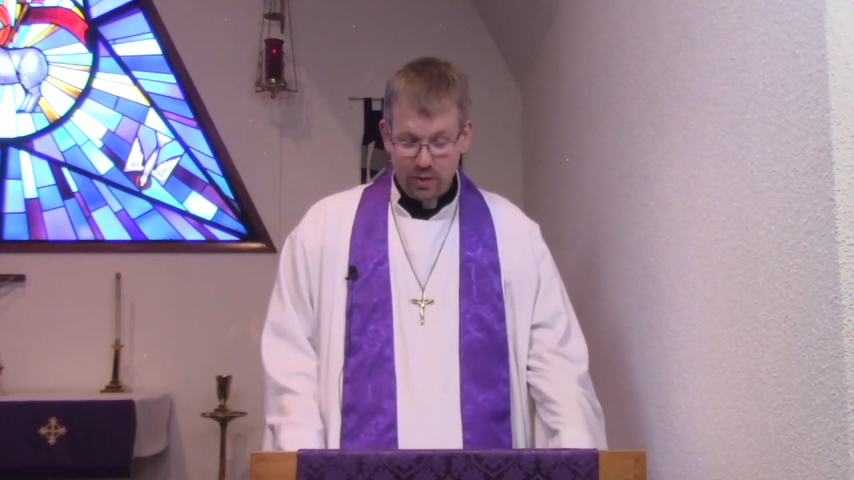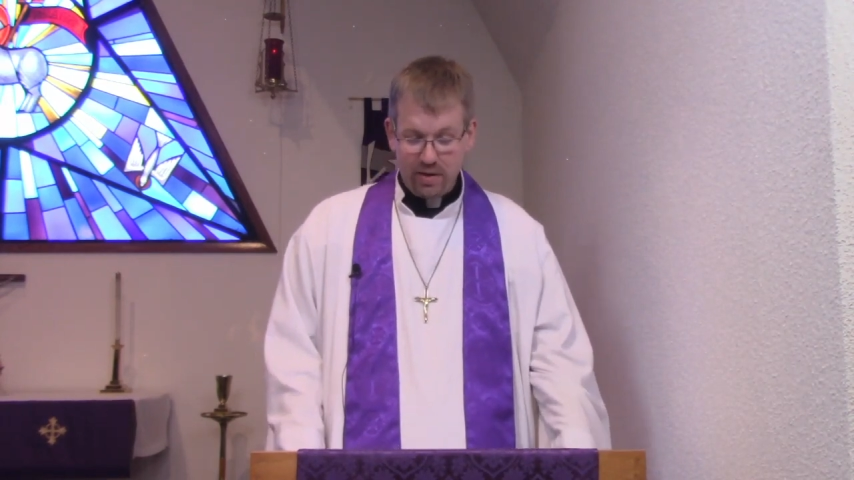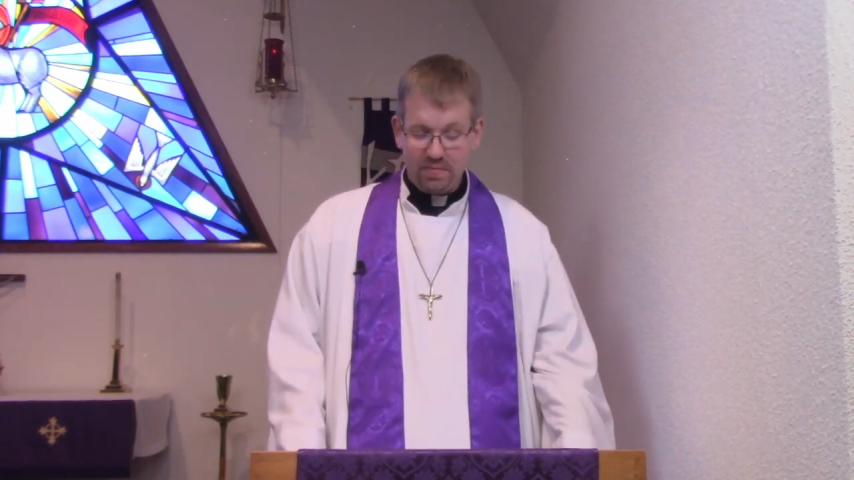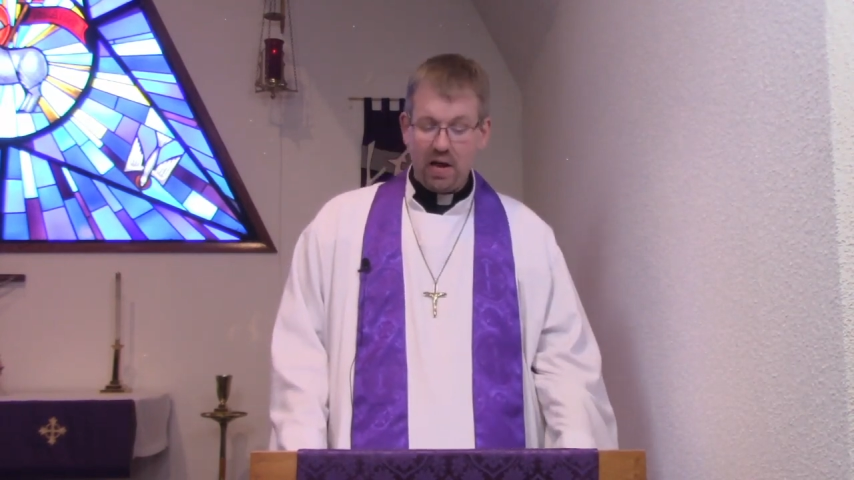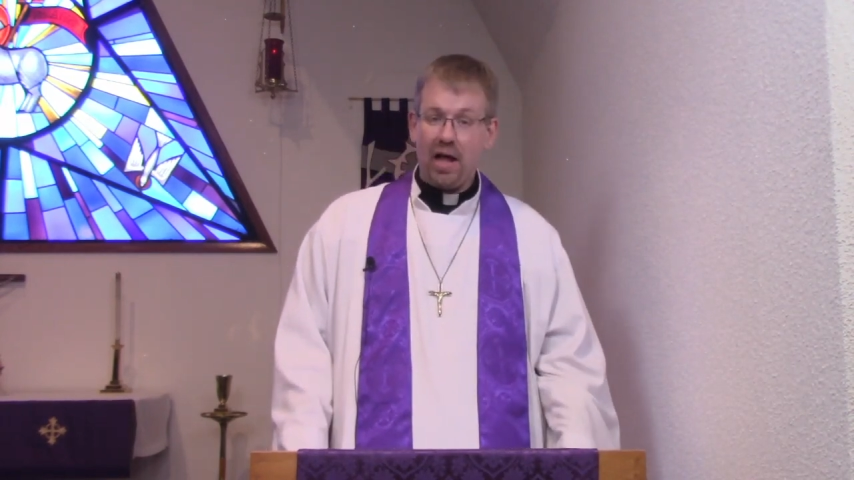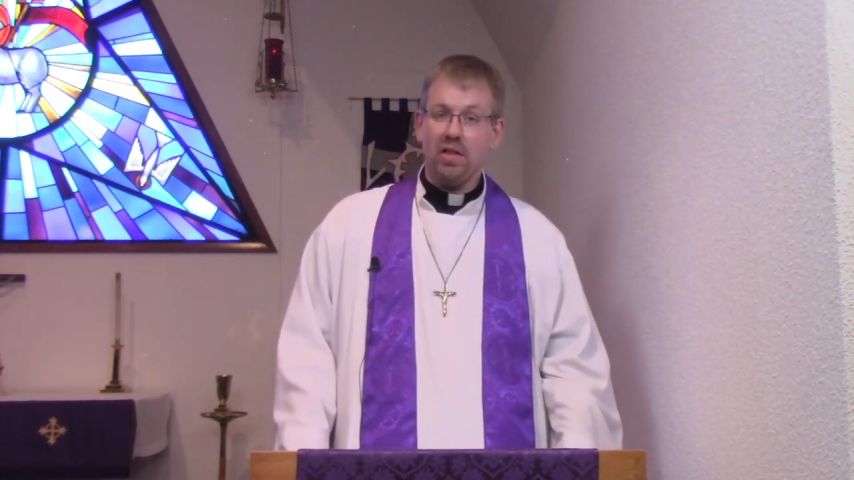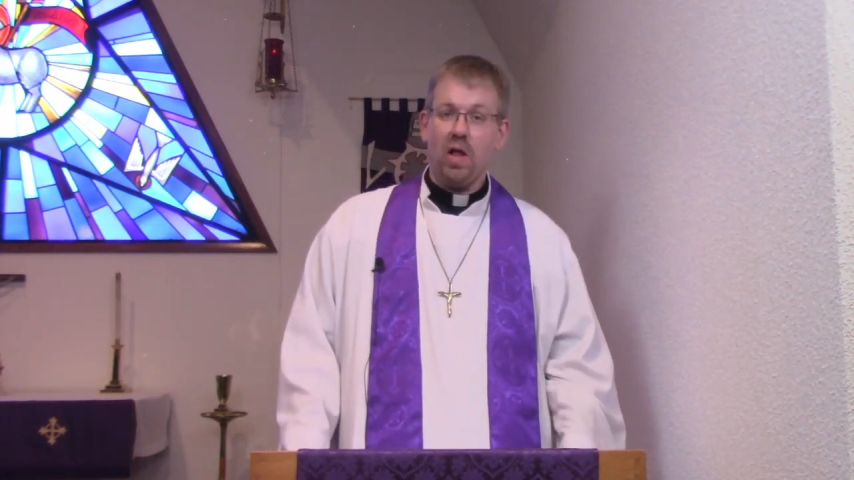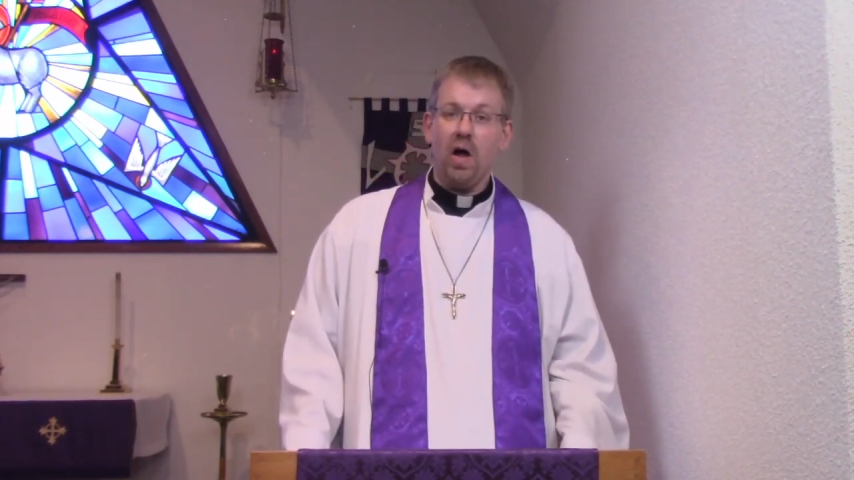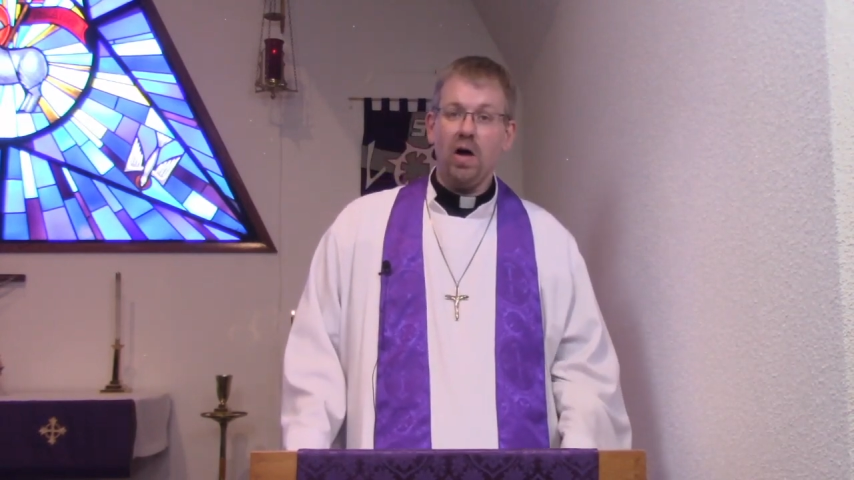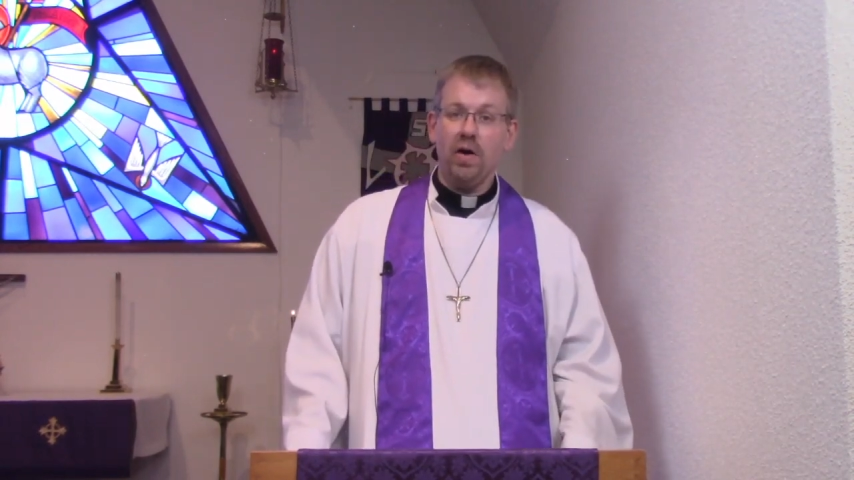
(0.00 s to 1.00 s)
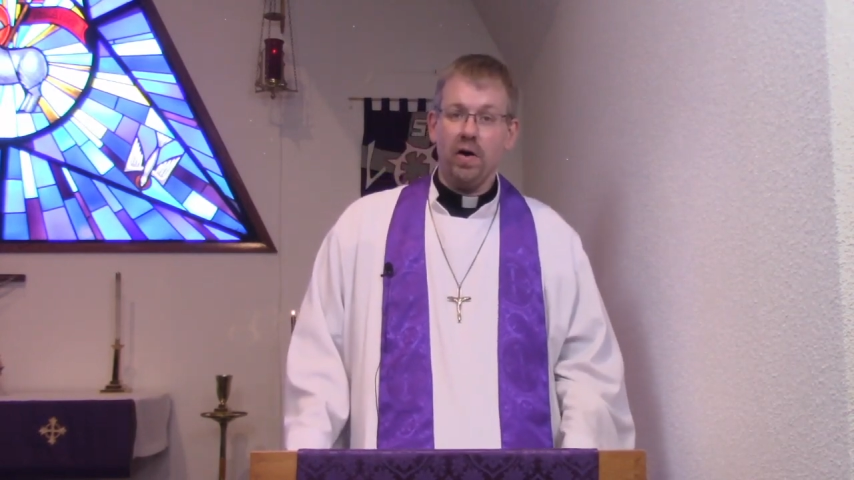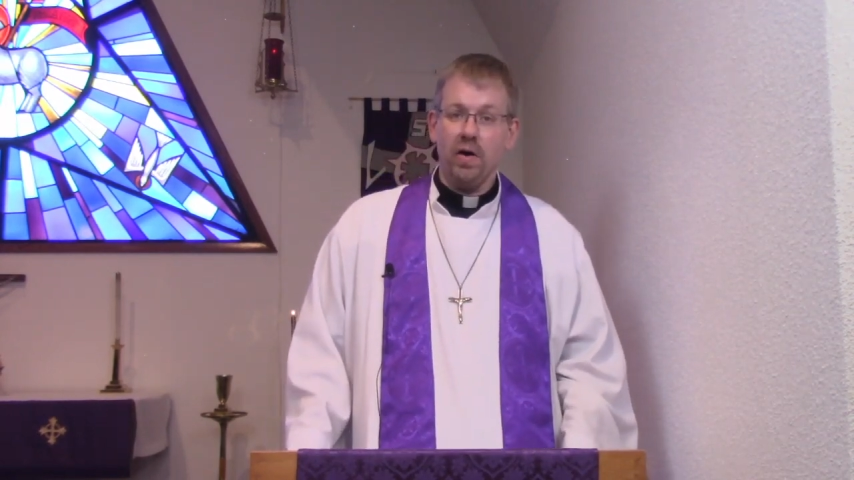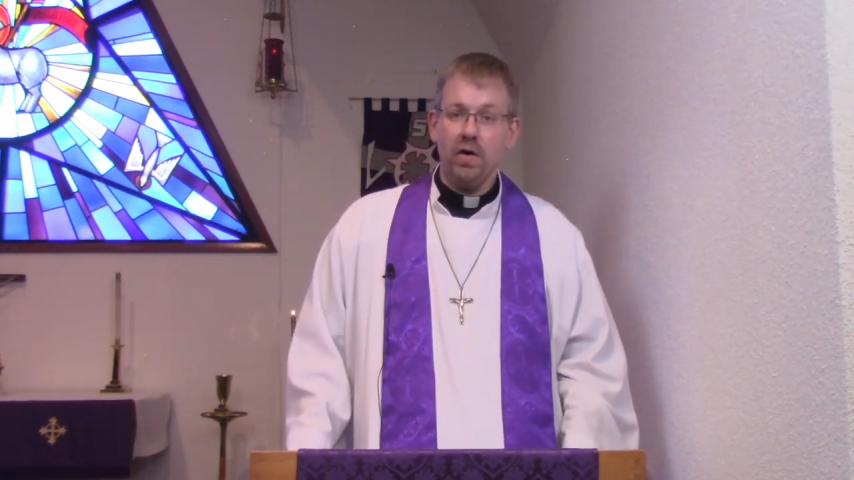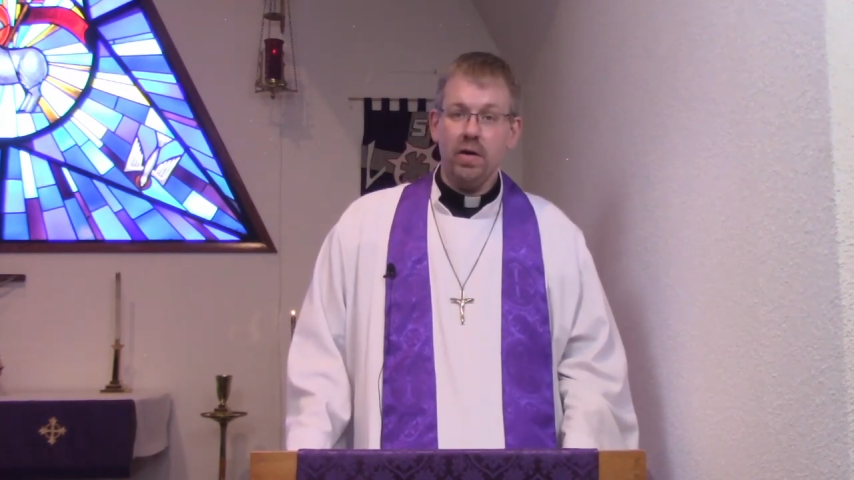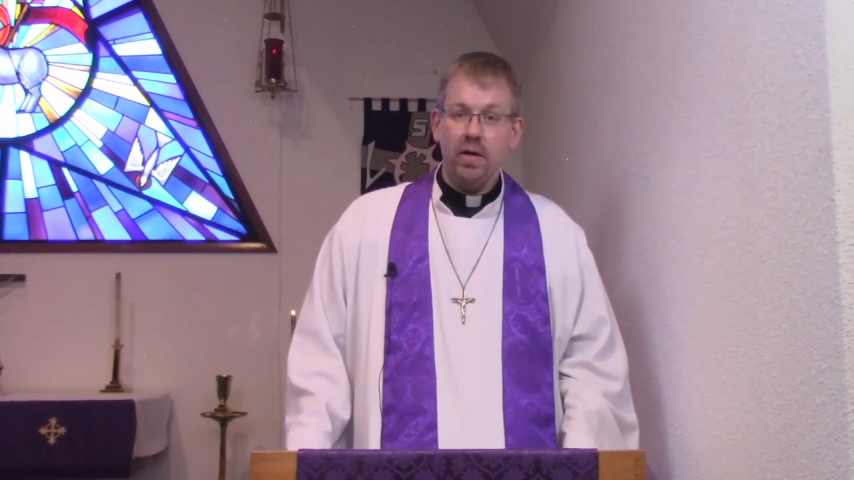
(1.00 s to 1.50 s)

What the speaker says: if not longer,